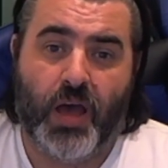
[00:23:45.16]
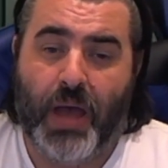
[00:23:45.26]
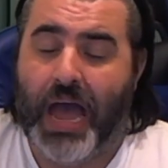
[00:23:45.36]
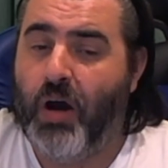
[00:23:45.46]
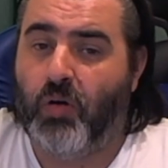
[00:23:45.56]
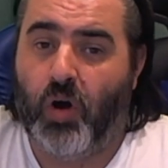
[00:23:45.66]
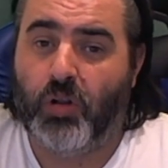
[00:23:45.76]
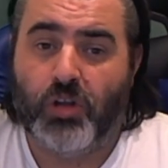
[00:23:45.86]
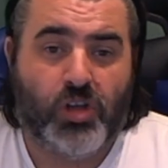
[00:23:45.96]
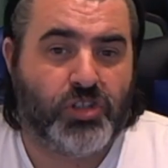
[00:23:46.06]

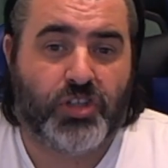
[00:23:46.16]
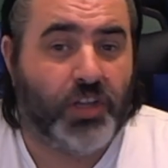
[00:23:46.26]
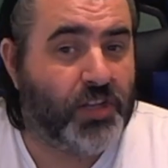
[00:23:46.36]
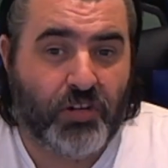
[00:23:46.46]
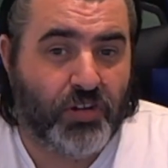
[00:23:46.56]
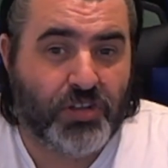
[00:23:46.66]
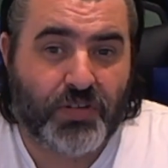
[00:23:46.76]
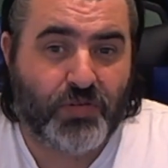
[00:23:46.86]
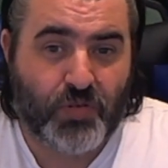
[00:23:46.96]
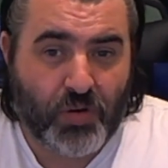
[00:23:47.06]
alcohol, certainly no use
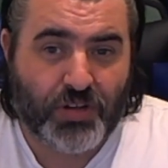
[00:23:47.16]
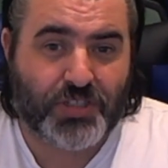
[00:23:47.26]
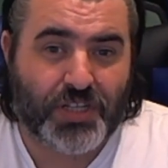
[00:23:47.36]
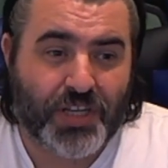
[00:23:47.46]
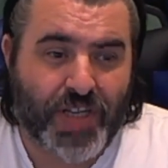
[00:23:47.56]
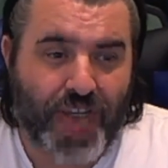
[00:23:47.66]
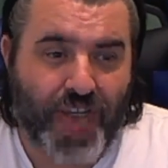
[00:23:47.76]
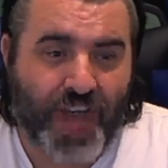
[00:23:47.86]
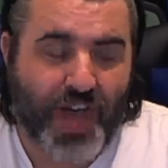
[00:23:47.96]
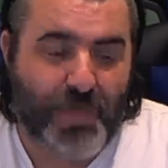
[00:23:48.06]
of drugs,
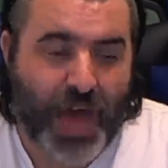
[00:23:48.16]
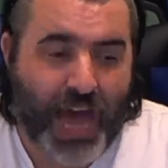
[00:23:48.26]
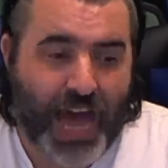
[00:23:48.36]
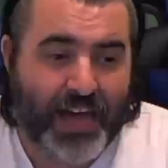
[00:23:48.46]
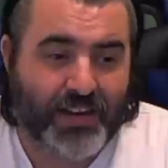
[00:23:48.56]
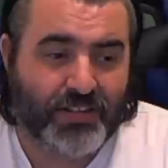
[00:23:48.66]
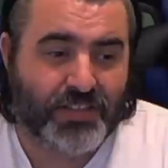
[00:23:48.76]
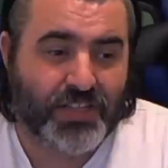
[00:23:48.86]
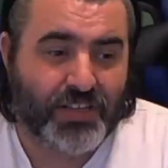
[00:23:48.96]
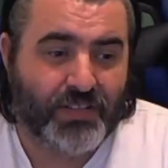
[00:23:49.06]

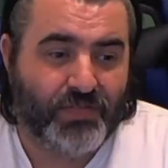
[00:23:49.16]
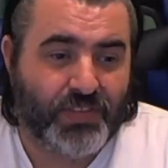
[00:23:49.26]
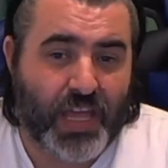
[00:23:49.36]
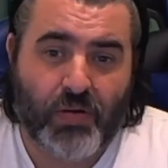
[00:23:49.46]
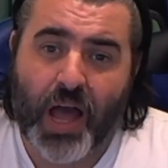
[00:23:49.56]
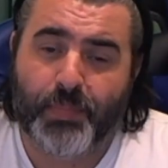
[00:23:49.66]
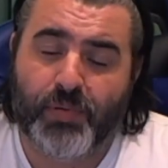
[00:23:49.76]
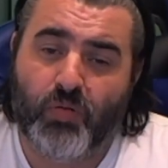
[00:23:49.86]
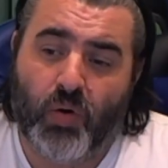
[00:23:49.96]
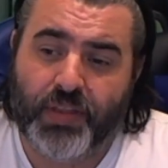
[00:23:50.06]
and they were happy
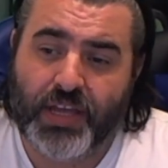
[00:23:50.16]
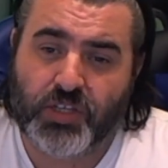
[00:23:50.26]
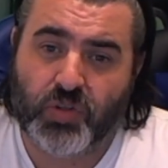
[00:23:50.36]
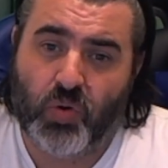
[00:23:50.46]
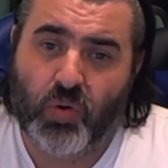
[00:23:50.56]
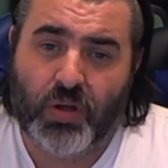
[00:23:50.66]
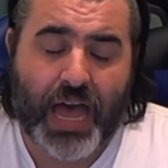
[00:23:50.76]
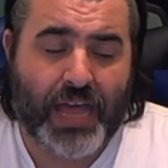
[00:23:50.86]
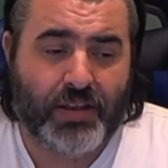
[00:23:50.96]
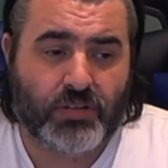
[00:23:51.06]
with what they saw
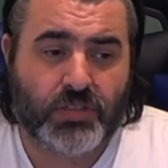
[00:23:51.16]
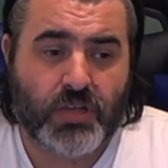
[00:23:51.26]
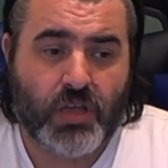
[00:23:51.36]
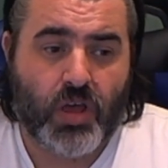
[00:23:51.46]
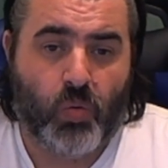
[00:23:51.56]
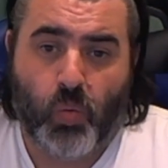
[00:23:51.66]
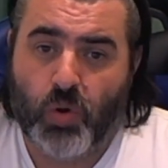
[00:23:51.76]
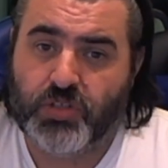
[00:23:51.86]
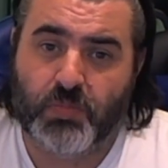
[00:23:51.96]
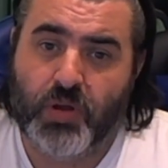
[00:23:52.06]
and
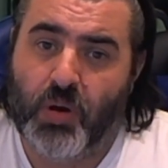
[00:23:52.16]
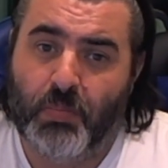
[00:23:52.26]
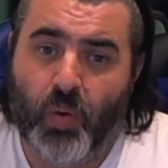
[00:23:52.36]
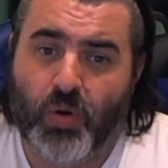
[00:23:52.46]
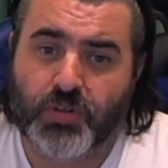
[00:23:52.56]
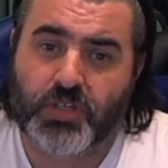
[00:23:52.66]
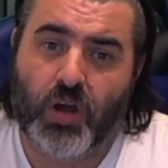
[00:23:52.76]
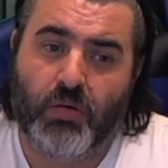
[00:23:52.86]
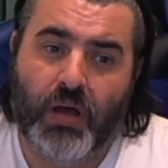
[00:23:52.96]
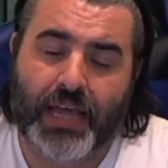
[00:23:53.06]
wanted me on board.
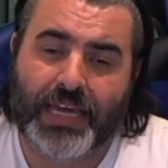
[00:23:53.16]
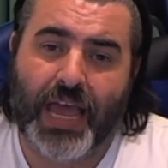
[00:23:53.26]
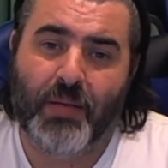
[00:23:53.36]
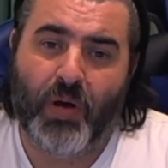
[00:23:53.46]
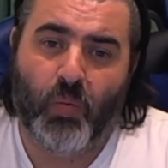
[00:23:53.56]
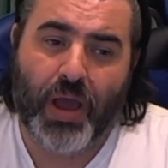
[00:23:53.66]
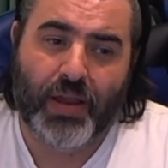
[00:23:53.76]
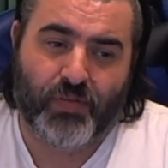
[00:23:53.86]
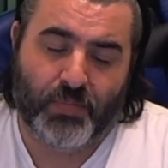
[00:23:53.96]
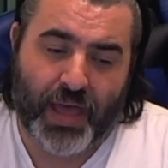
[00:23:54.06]
So I came away
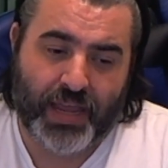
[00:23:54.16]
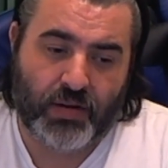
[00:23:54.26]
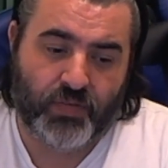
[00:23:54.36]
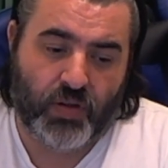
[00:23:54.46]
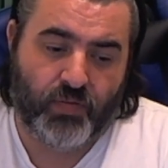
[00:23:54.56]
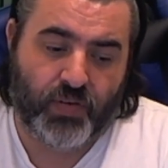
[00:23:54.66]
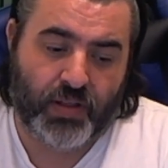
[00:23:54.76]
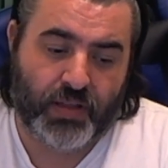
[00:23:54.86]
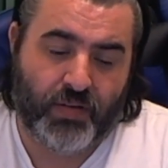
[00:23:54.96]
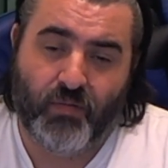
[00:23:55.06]
from that interview
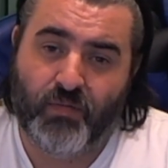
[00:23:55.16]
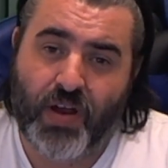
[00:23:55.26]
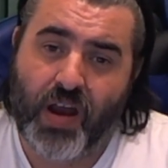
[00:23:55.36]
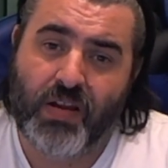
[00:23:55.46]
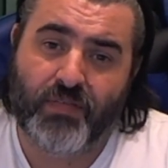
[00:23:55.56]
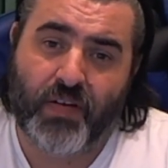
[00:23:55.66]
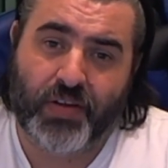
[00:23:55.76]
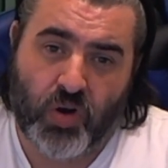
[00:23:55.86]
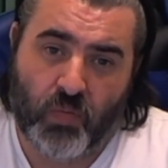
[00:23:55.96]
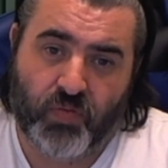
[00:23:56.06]
feeling very, very
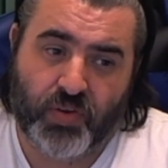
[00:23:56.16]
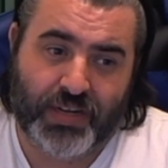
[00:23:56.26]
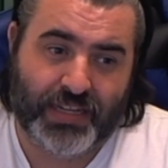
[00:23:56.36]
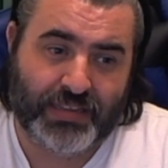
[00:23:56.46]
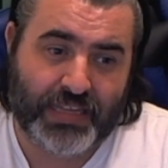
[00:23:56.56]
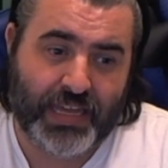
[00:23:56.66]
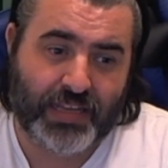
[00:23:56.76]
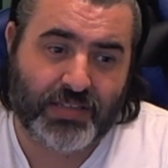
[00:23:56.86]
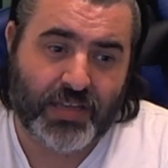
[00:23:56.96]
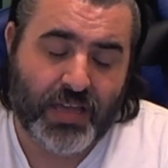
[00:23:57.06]
confident
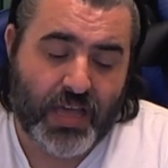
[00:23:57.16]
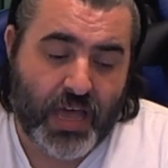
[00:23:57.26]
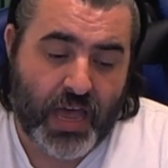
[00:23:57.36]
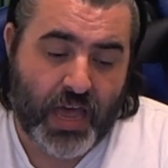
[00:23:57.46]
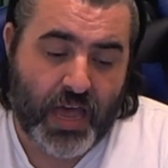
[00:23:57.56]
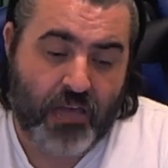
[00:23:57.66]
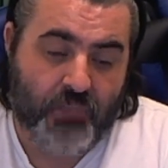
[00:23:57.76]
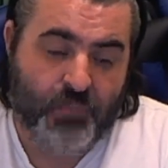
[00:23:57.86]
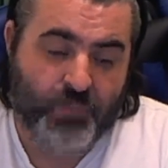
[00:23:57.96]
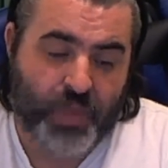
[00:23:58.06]
indeed.
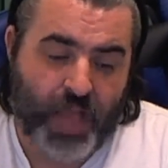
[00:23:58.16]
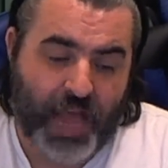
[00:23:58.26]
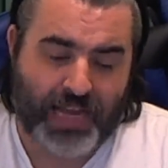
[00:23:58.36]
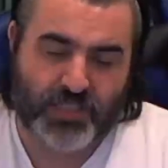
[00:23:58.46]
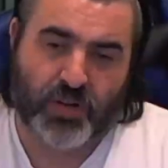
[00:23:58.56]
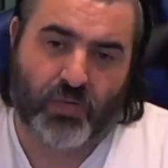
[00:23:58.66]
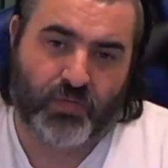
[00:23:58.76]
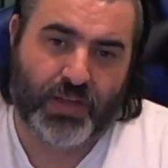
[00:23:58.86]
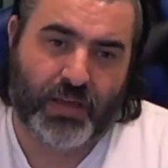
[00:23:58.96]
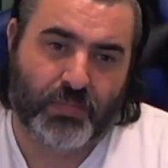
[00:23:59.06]
I actually don't
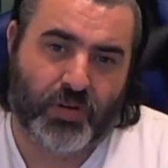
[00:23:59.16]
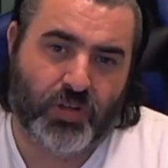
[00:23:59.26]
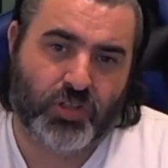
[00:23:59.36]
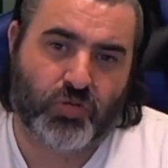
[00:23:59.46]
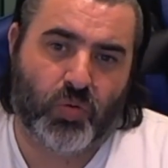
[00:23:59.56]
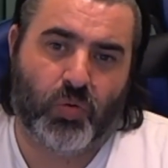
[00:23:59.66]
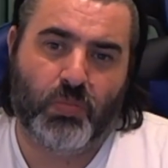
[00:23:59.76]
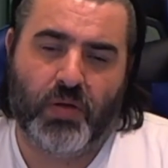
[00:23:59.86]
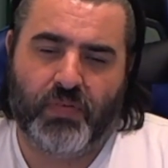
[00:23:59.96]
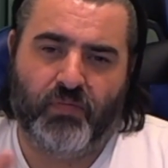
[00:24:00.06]
think I'm going to struggle
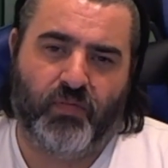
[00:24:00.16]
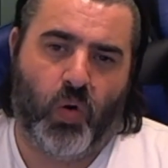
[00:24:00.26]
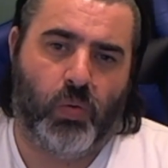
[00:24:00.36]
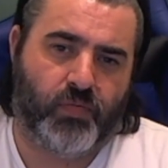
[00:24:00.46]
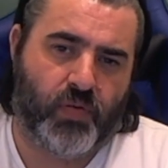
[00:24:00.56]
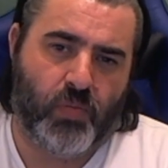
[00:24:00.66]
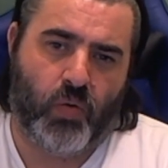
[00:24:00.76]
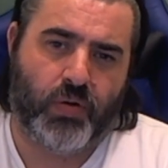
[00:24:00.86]
moving forward for more